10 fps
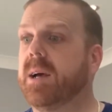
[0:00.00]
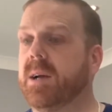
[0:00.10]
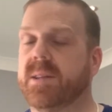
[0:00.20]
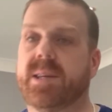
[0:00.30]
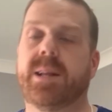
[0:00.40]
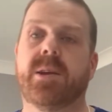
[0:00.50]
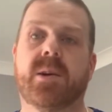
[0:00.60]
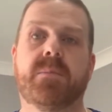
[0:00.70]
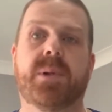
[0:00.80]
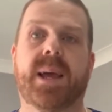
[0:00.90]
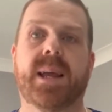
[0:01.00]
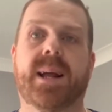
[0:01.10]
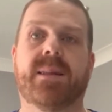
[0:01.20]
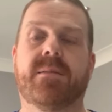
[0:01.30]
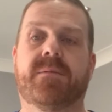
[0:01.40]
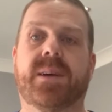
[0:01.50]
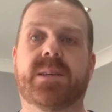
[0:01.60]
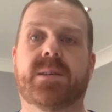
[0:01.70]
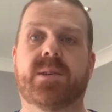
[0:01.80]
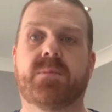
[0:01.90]
until you can play it at the
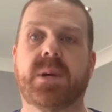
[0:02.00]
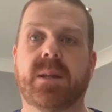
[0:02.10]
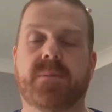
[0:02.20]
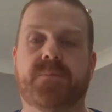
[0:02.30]
fast speed.